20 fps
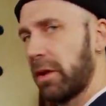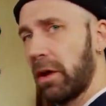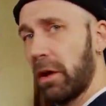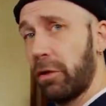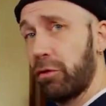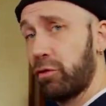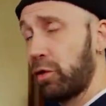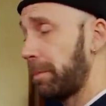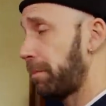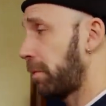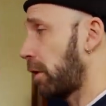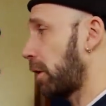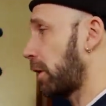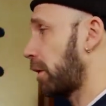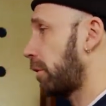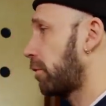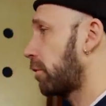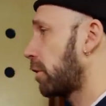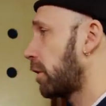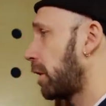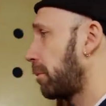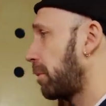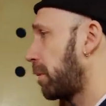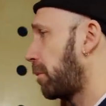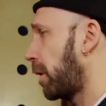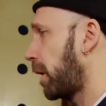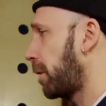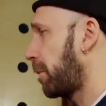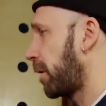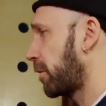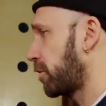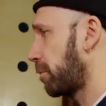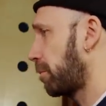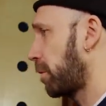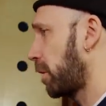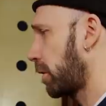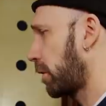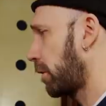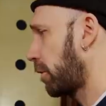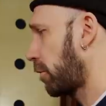Three plugins. Let me bypass the
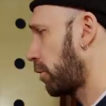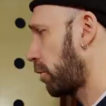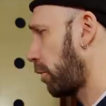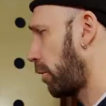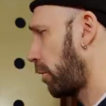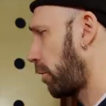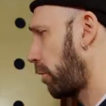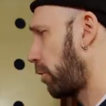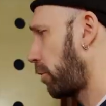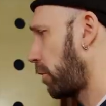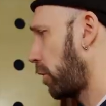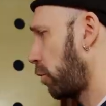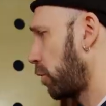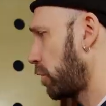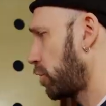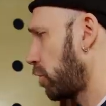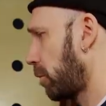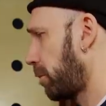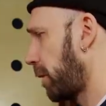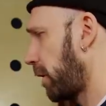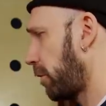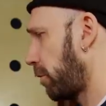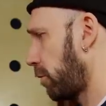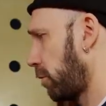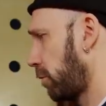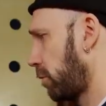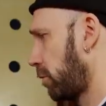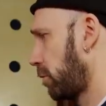plugins. So this is the original bass.